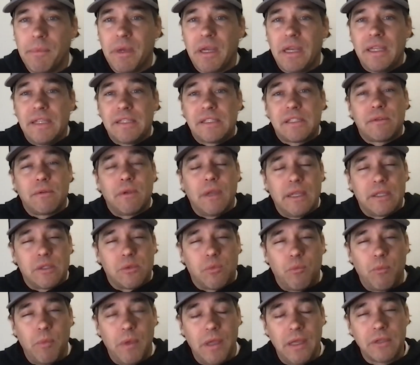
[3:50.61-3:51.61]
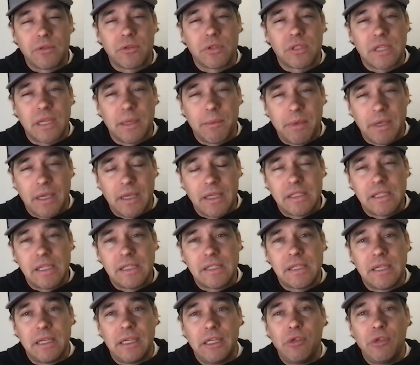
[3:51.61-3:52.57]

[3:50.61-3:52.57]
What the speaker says: but it's interesting because he's a